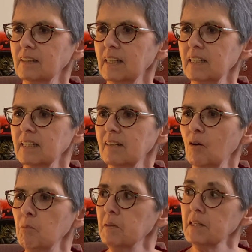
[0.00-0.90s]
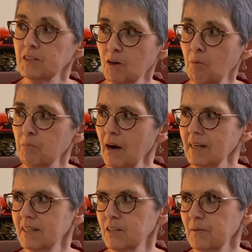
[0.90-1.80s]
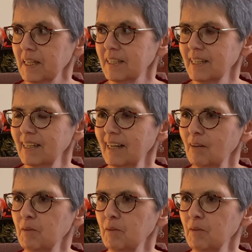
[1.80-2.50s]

they opened a Top Rank suite,